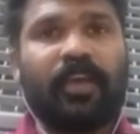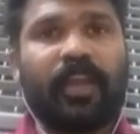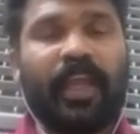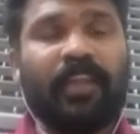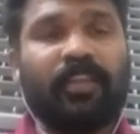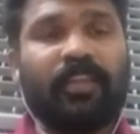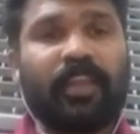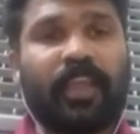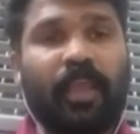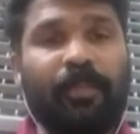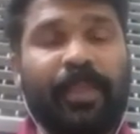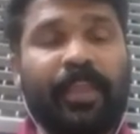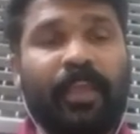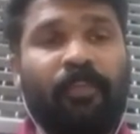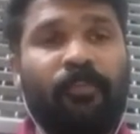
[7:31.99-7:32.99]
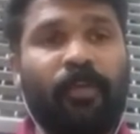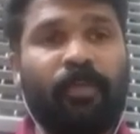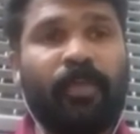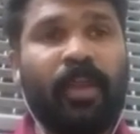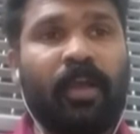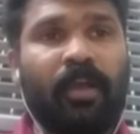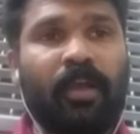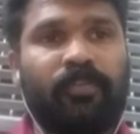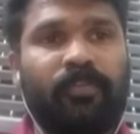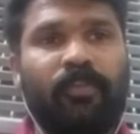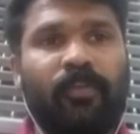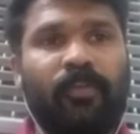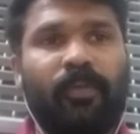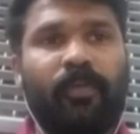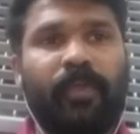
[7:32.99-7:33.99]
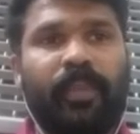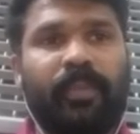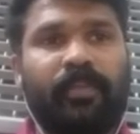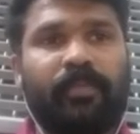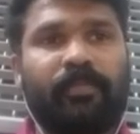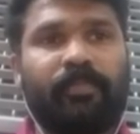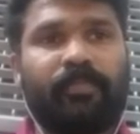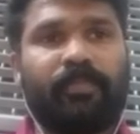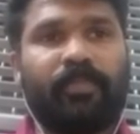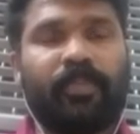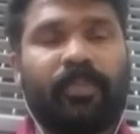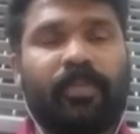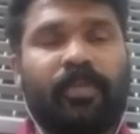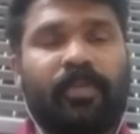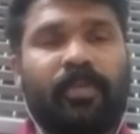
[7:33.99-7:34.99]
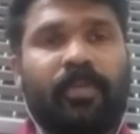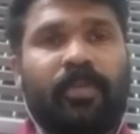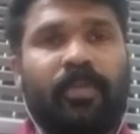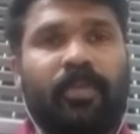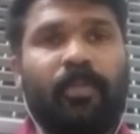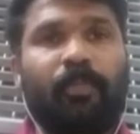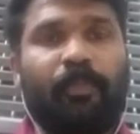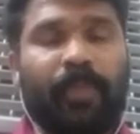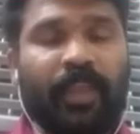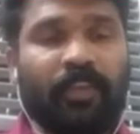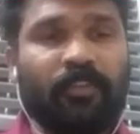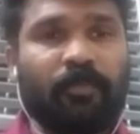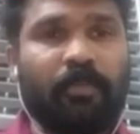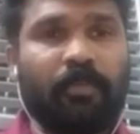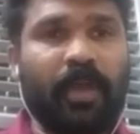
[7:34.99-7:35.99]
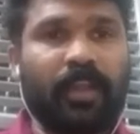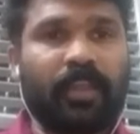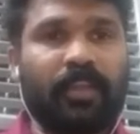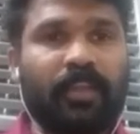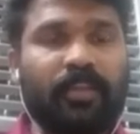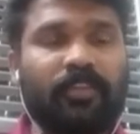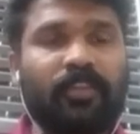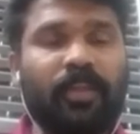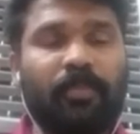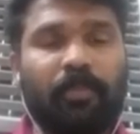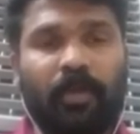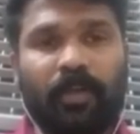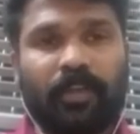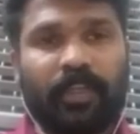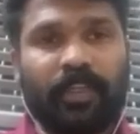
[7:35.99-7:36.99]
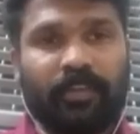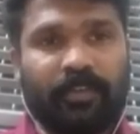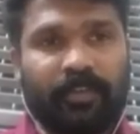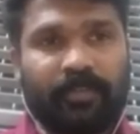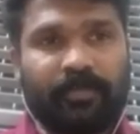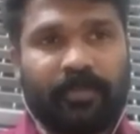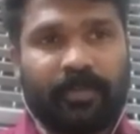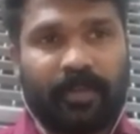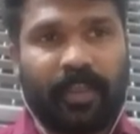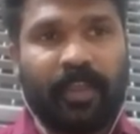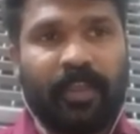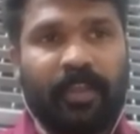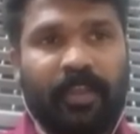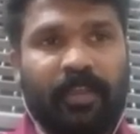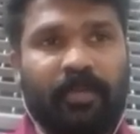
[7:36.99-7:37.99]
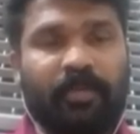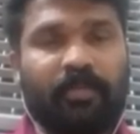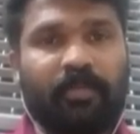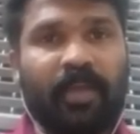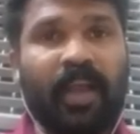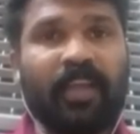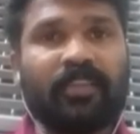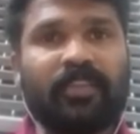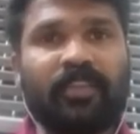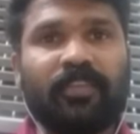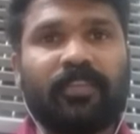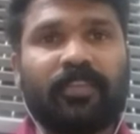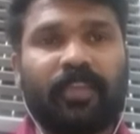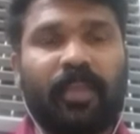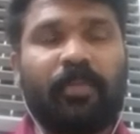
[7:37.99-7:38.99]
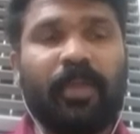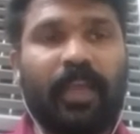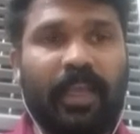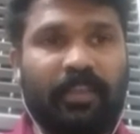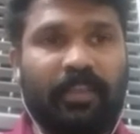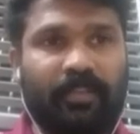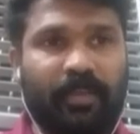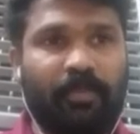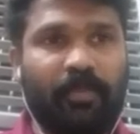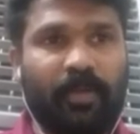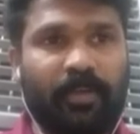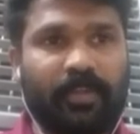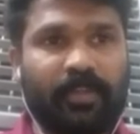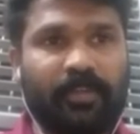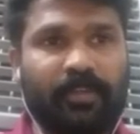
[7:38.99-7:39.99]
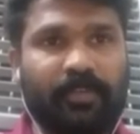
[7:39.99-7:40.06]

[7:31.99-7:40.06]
Write the chemical formula of the following. You please mark it as important. Okay, mark this table as important.